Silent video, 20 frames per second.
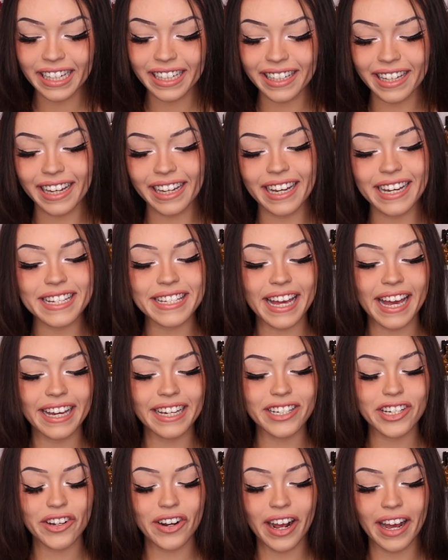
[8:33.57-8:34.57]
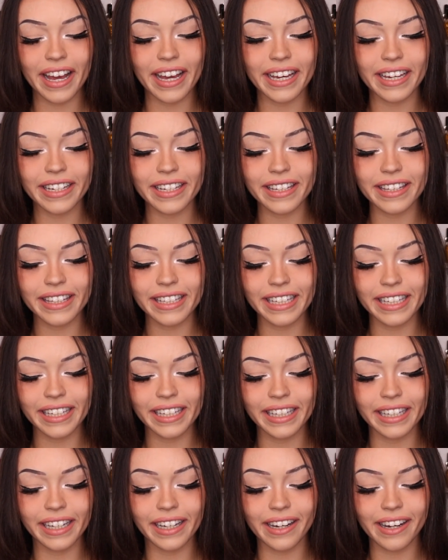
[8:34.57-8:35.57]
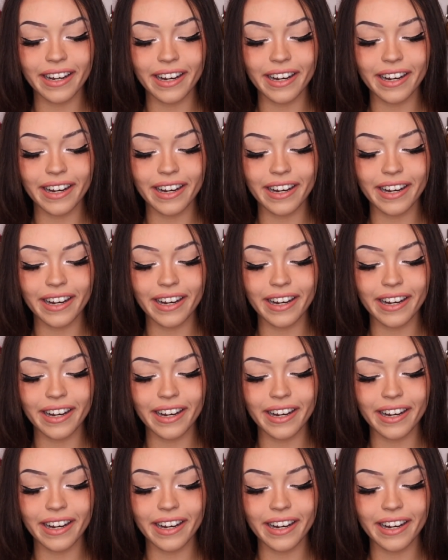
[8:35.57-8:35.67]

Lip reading: Yeah, guys, I tried the